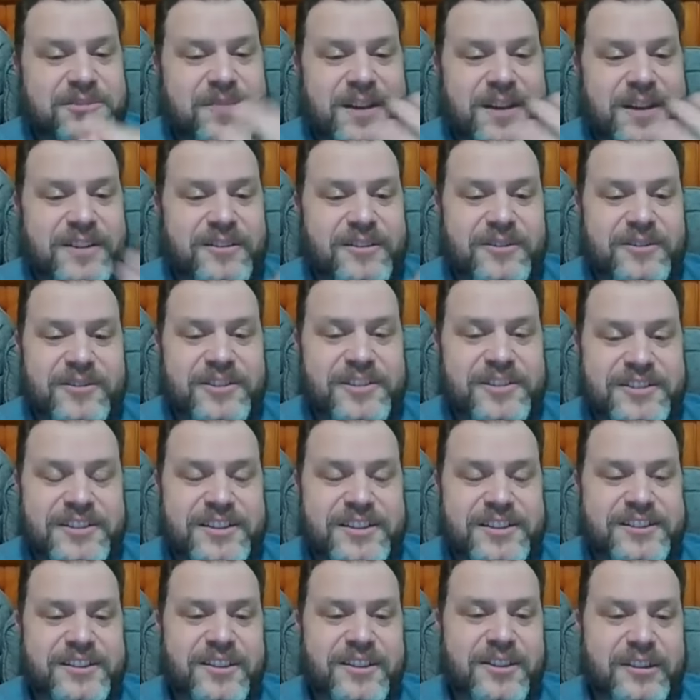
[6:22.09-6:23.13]
Mandalorian
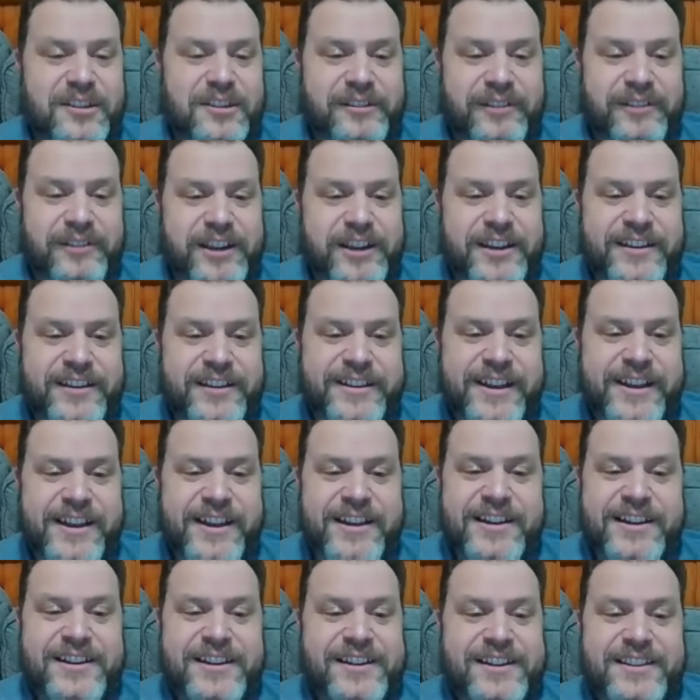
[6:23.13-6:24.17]
season 3.
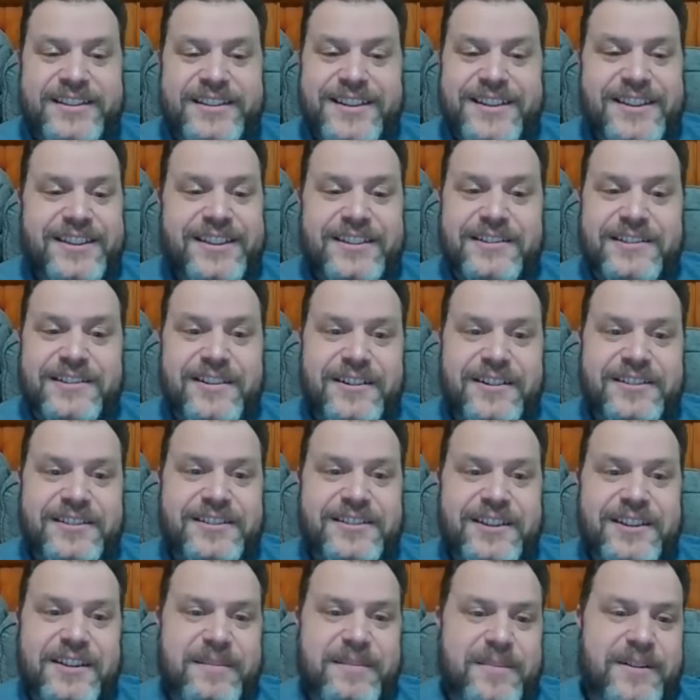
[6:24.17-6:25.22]
He's got the dark
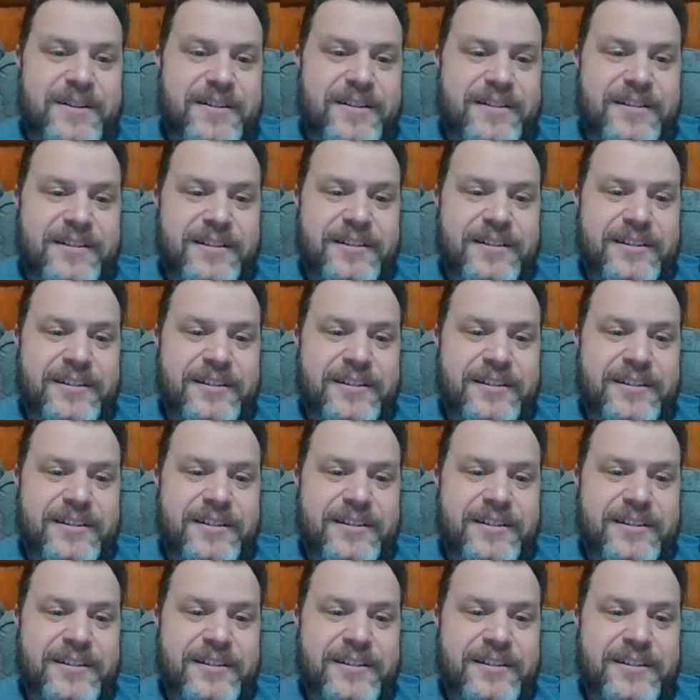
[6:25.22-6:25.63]
saber.